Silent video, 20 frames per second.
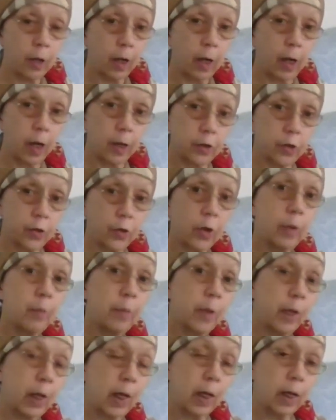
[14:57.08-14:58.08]

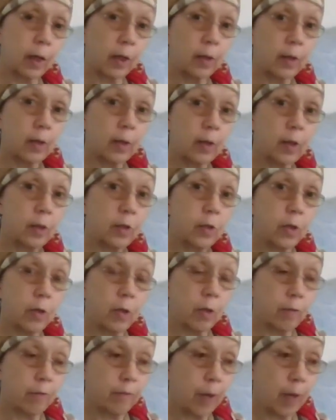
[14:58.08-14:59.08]
contributing to
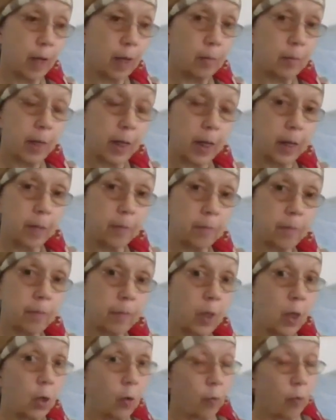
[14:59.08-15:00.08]
the family,
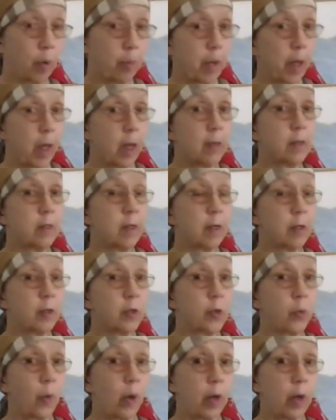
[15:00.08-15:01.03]
repentance